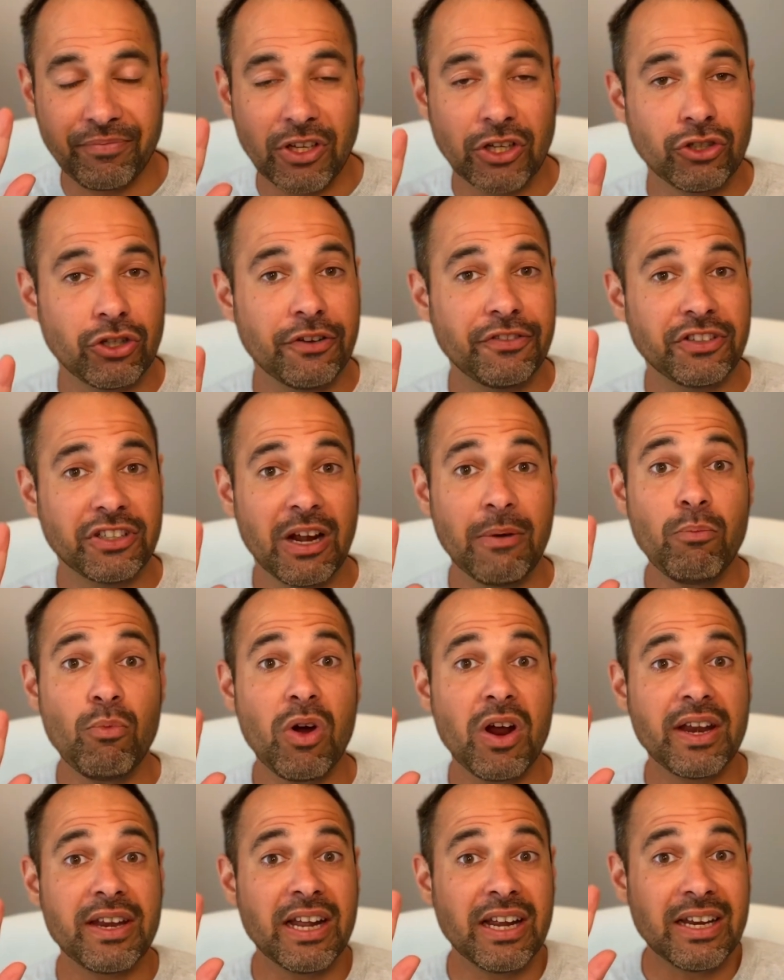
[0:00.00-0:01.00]
So if
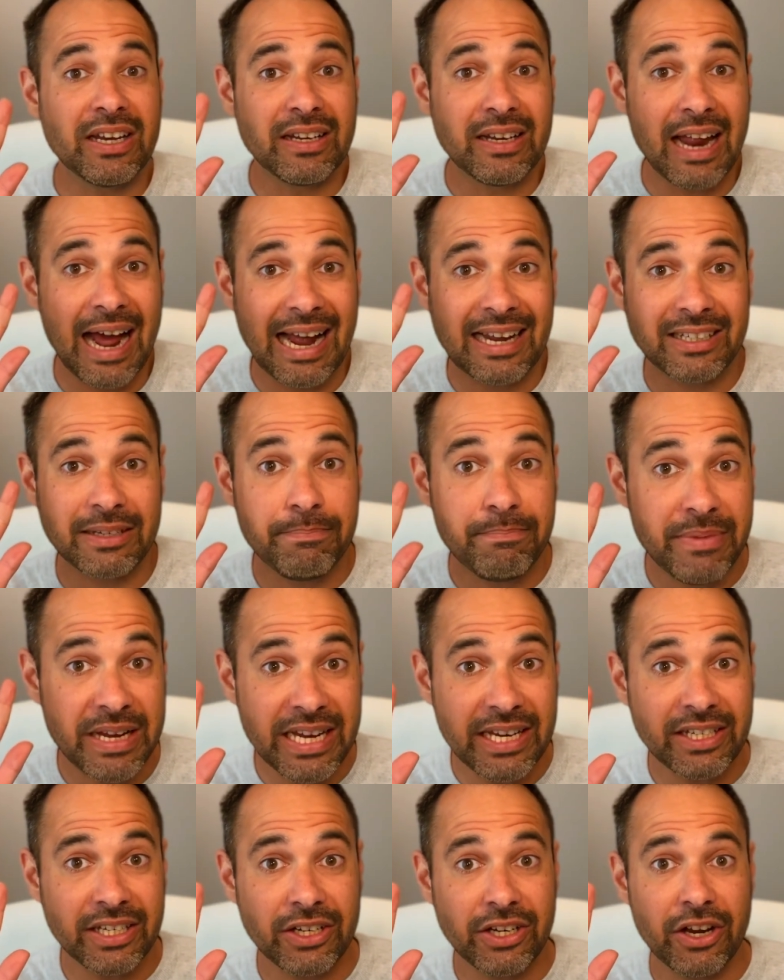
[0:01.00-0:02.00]
someone has a
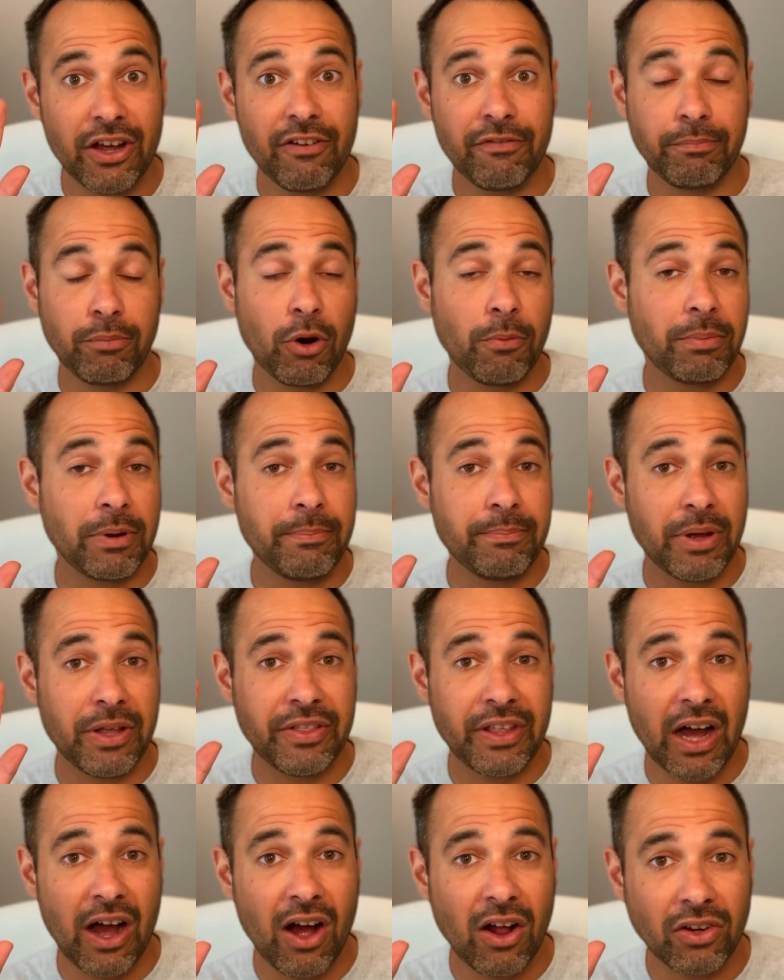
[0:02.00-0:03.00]
median nerve problem but
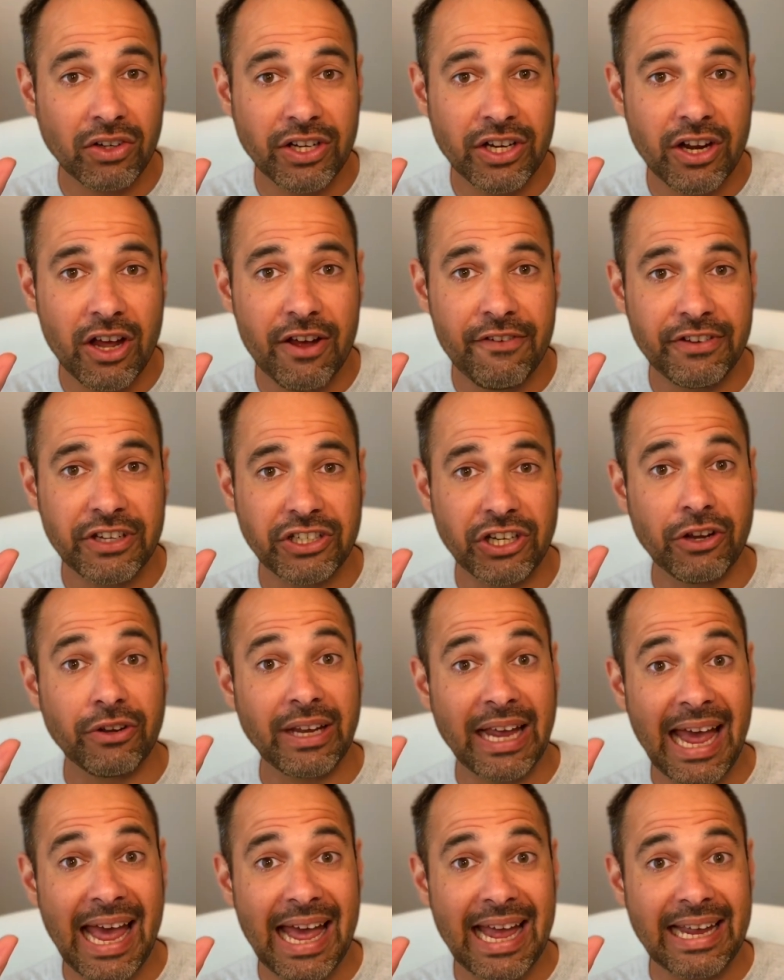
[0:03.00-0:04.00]
the ulnar nerve is
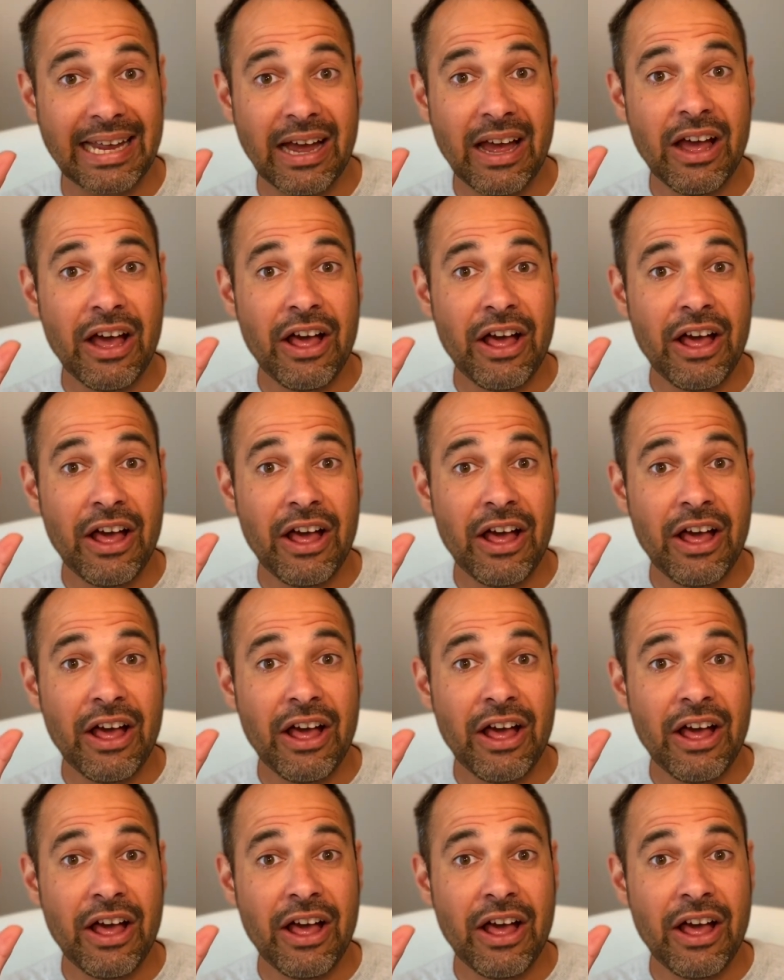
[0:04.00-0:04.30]
okay,